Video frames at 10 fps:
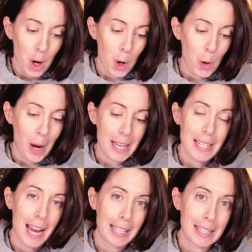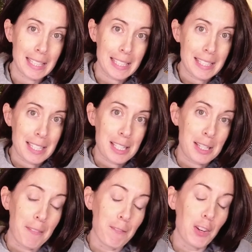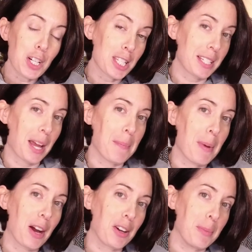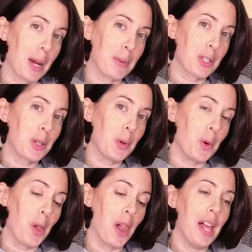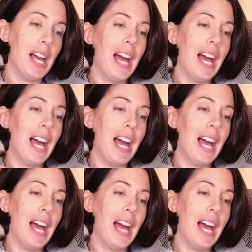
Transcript: who has had these since the first time macrame was cool,